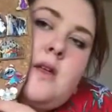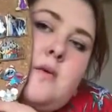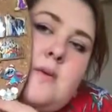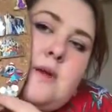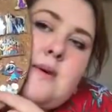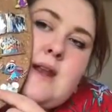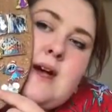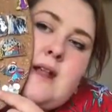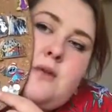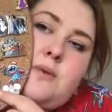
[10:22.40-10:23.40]
when I went
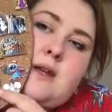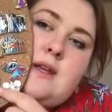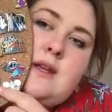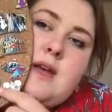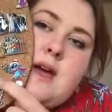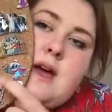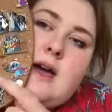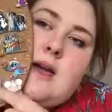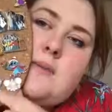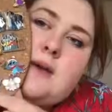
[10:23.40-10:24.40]
Halloween,
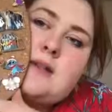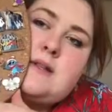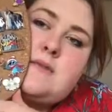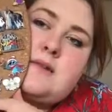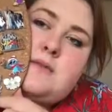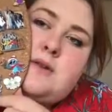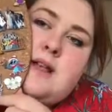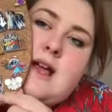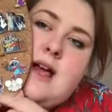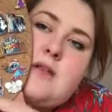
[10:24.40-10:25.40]
I picked up this more
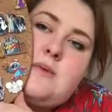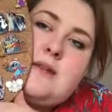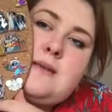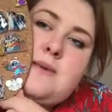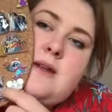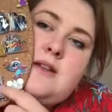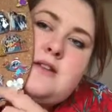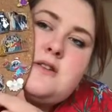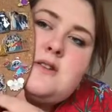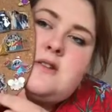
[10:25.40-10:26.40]
like Halloweeny pin
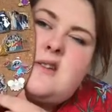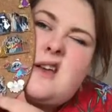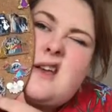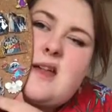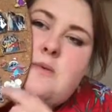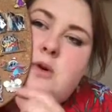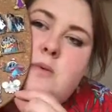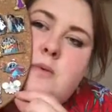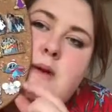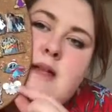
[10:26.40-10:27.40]
just so I kind of more
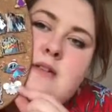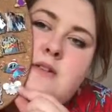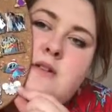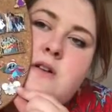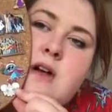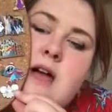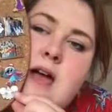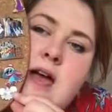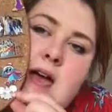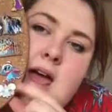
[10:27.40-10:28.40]
memento.
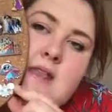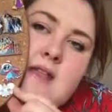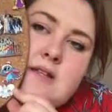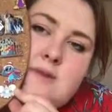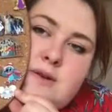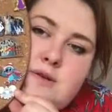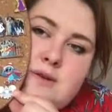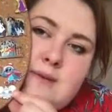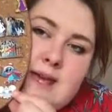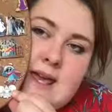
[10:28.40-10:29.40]
Uh, that's one of those
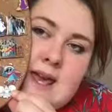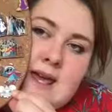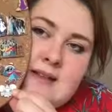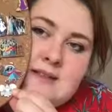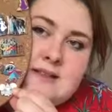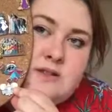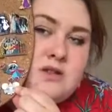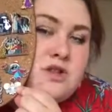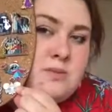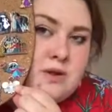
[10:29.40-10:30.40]
Mickey hats, so it
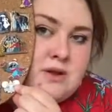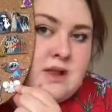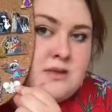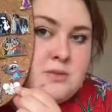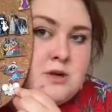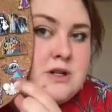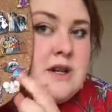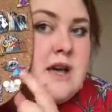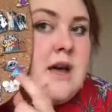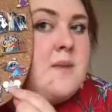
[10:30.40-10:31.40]
should be on the other board.
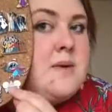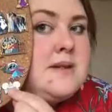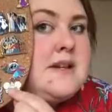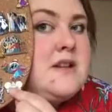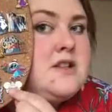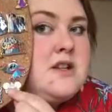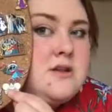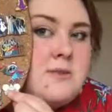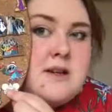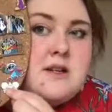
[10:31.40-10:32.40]
But it's kind of just a
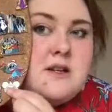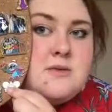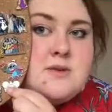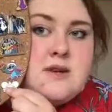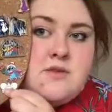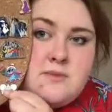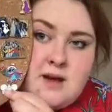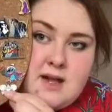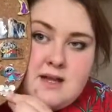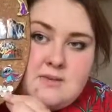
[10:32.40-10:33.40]
reminder that I was there for my
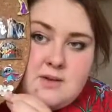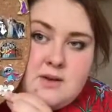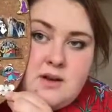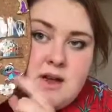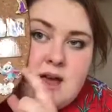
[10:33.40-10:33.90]
honeymoon.